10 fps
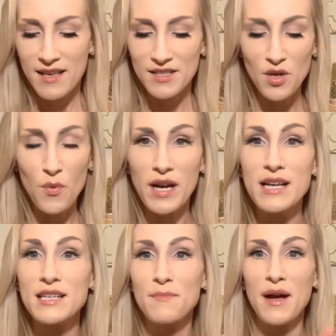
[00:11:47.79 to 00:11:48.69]
So when
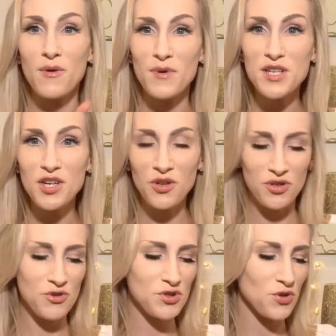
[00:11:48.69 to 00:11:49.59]
I did my original
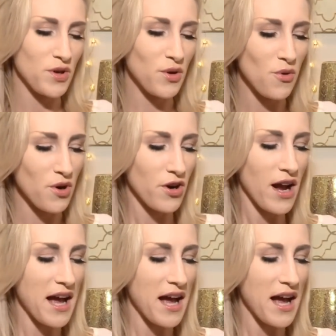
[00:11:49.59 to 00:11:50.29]
Goose Creek order,